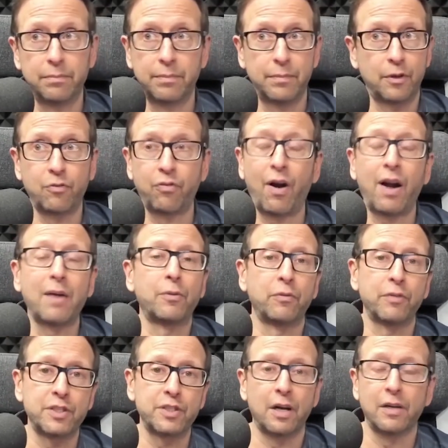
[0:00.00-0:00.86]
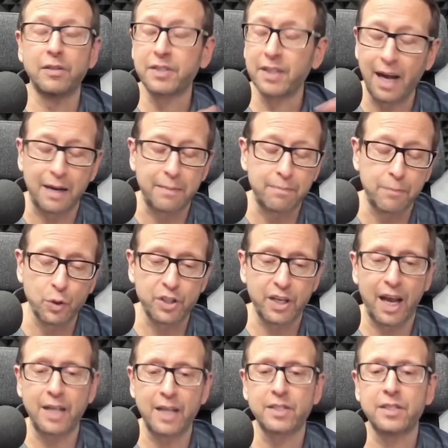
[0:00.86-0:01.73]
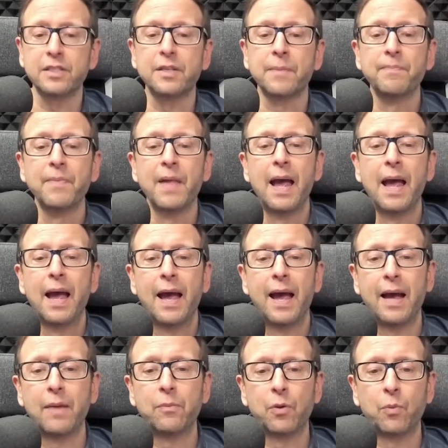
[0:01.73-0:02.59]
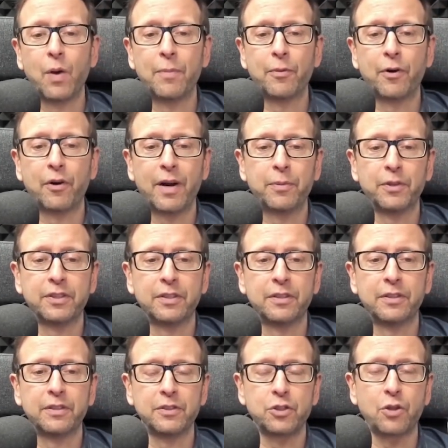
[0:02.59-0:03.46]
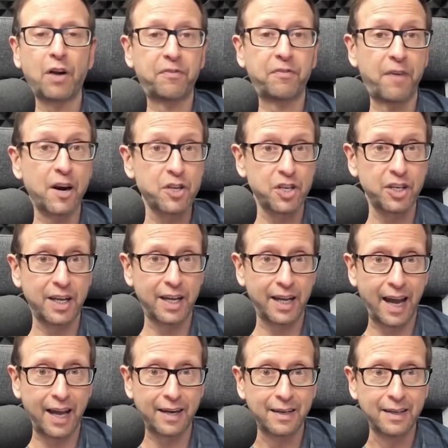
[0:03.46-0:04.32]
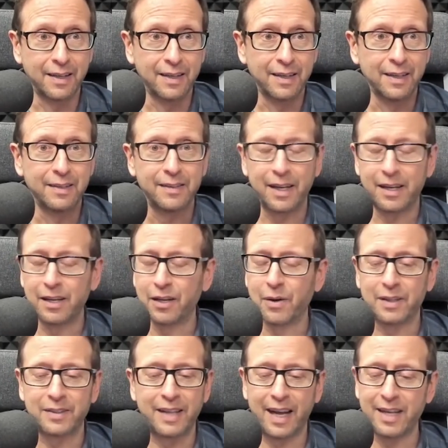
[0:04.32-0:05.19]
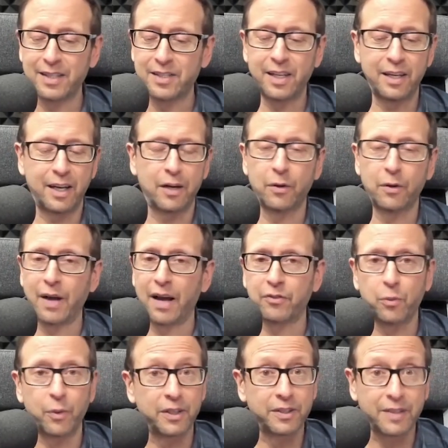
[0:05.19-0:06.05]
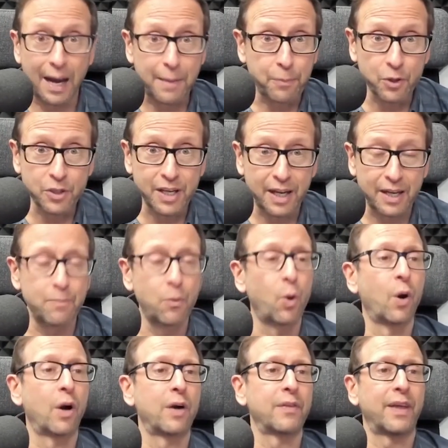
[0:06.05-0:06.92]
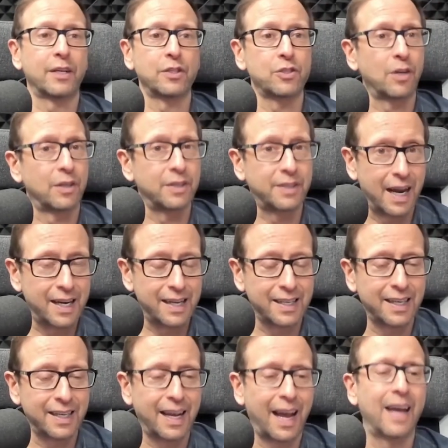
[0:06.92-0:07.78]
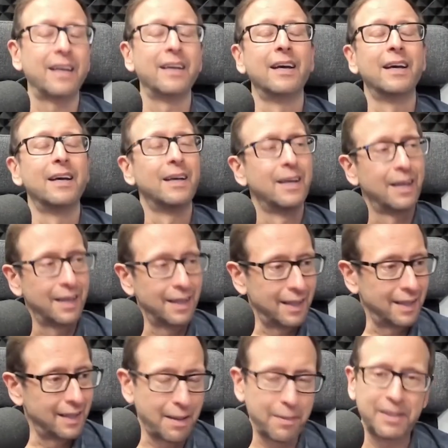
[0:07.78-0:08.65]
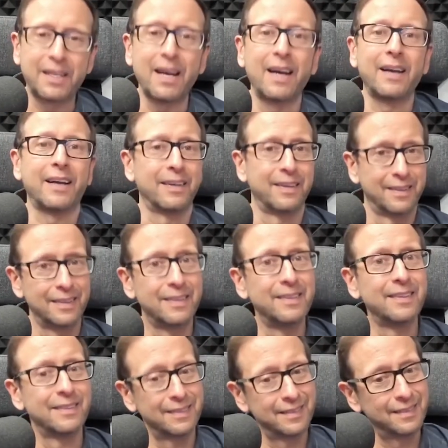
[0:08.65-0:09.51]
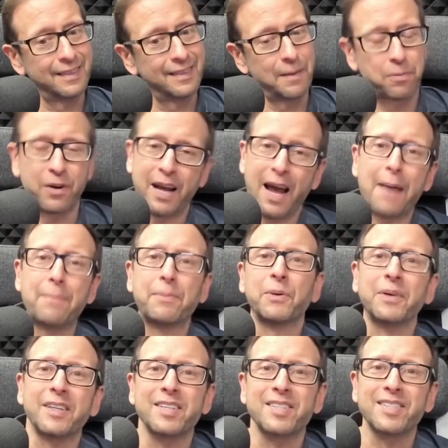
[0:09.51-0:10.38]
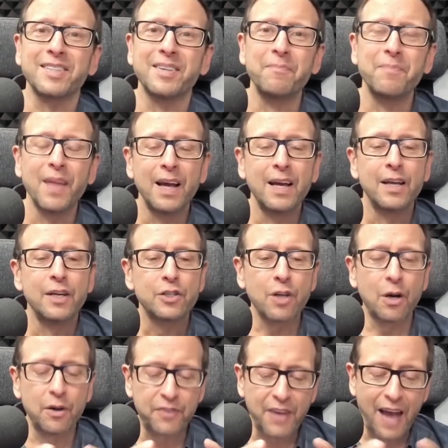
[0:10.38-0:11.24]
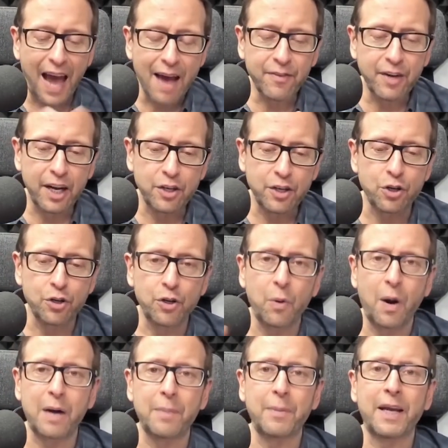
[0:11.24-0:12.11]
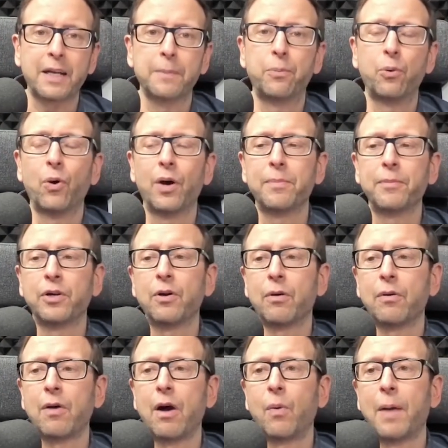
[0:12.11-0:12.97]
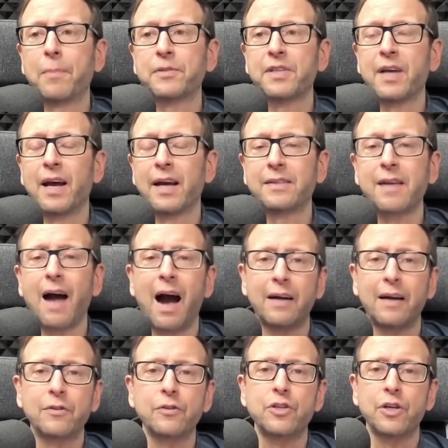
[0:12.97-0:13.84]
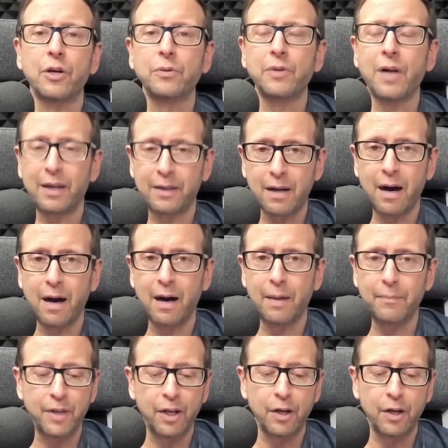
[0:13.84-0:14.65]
incredible results, again, in most cases. And when women are able to start functioning again, they can go out dancing. They don't have to wear diapers anymore. They can start dating again. Let me tell you, they're pretty happy with us. So if you have an issue, you want to make an appointment, go to our website, drjoe.com,